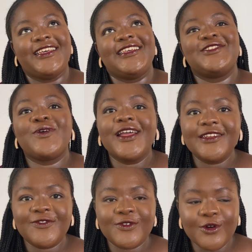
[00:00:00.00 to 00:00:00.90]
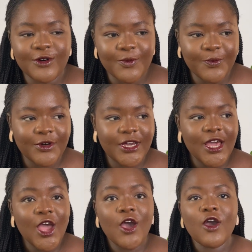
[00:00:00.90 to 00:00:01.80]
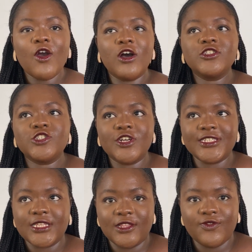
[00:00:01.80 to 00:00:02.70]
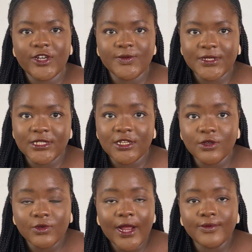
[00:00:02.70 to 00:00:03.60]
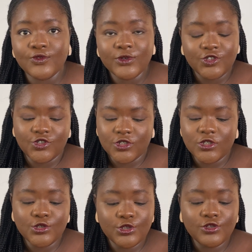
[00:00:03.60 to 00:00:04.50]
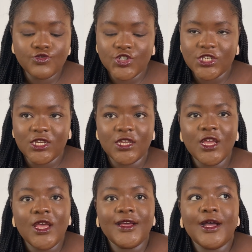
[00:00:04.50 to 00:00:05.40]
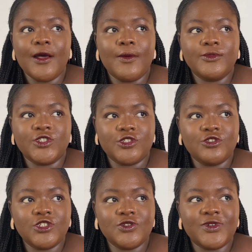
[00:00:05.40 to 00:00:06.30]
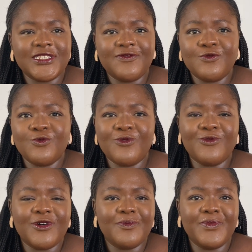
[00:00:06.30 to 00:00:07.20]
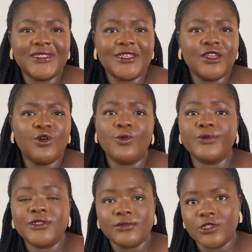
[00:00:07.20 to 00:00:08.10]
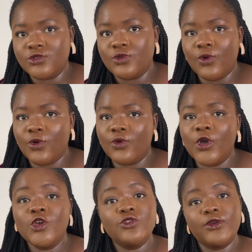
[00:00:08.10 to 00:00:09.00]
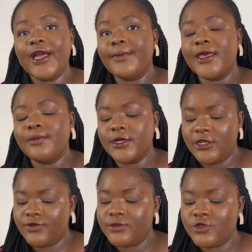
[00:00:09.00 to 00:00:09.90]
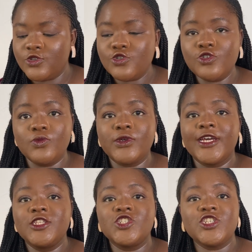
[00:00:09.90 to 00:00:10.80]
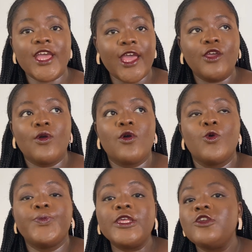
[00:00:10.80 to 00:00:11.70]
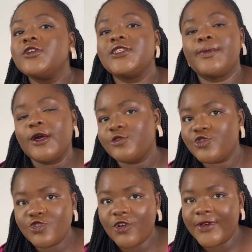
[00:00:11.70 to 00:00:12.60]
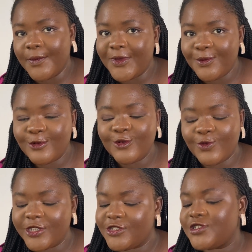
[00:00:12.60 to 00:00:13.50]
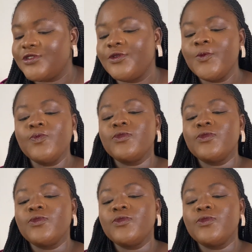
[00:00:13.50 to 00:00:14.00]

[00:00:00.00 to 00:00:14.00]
it's quite difficult, but consciously the first person I subscribed to was Justin Uji. Justin Uji was even what basically opened me to the whole you can make money from YouTube, you can share your opinions about stuff and people would watch you.